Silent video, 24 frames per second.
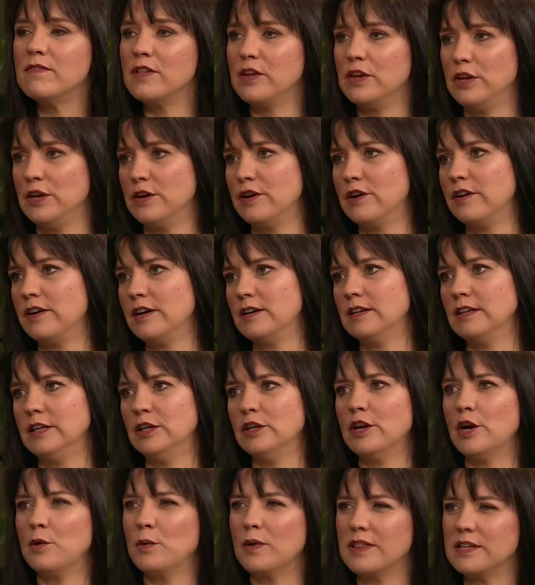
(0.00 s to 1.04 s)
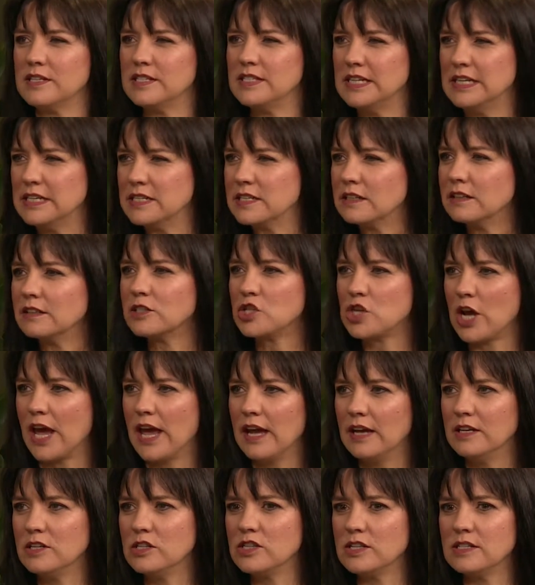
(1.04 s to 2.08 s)
of the year, and you know, with the seasonal
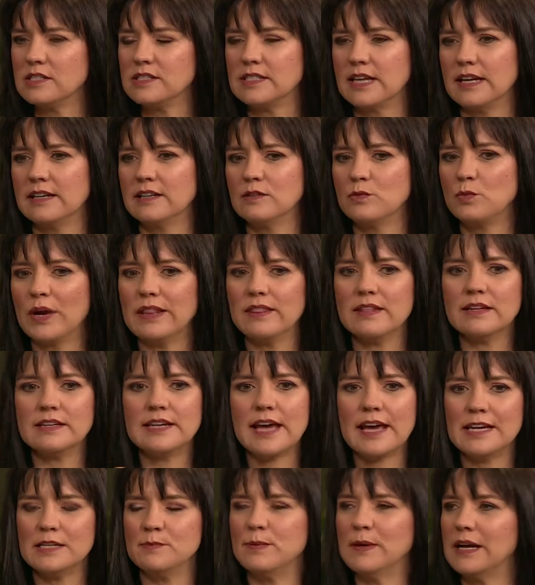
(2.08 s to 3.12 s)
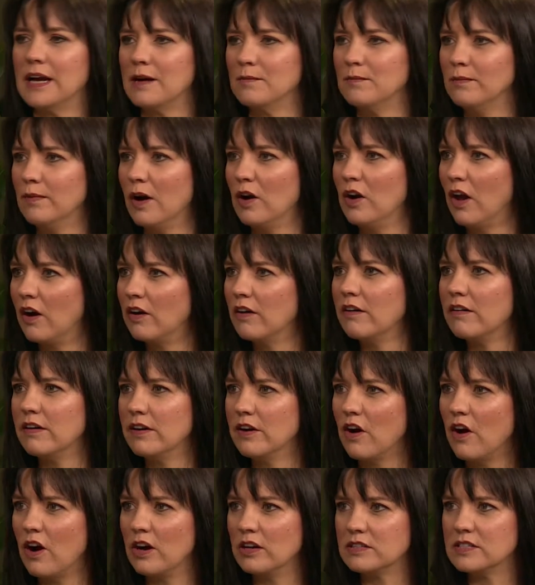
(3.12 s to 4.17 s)
changes and when the days become longer
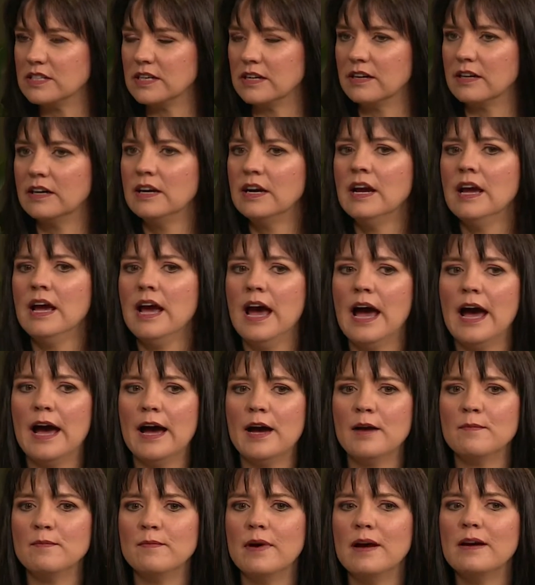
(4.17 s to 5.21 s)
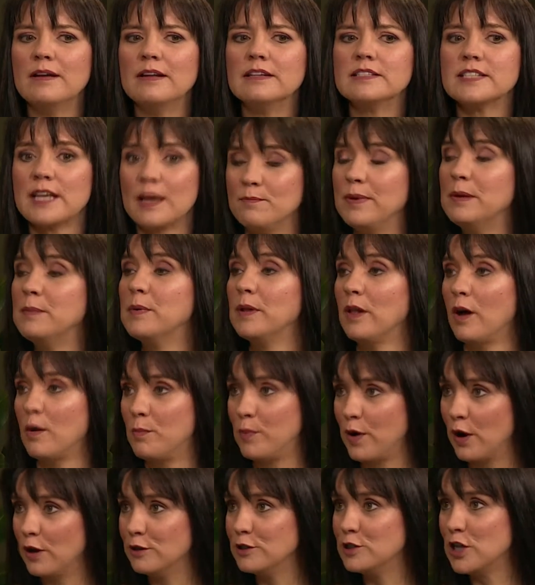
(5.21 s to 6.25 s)
and hotter, um, some people are
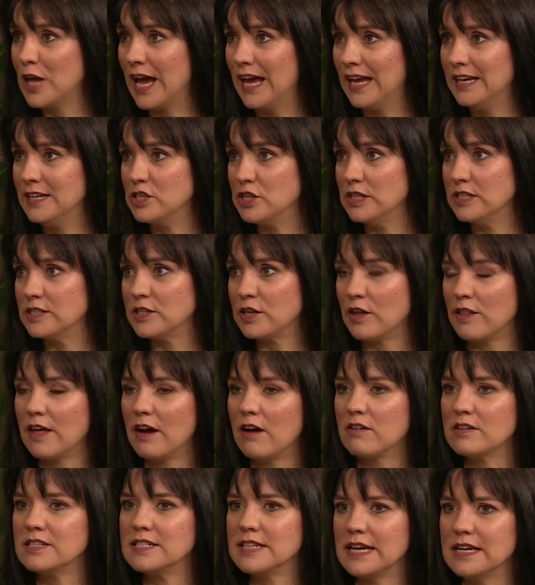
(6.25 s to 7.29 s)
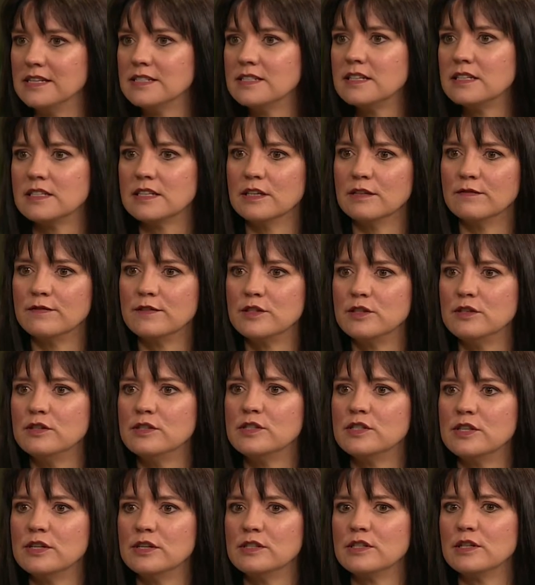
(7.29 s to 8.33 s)
prone to allergies. So they are sensitive to
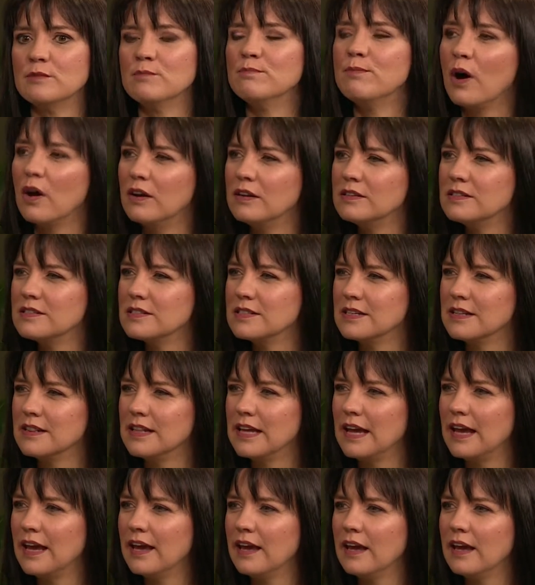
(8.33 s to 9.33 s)
certain pollens in the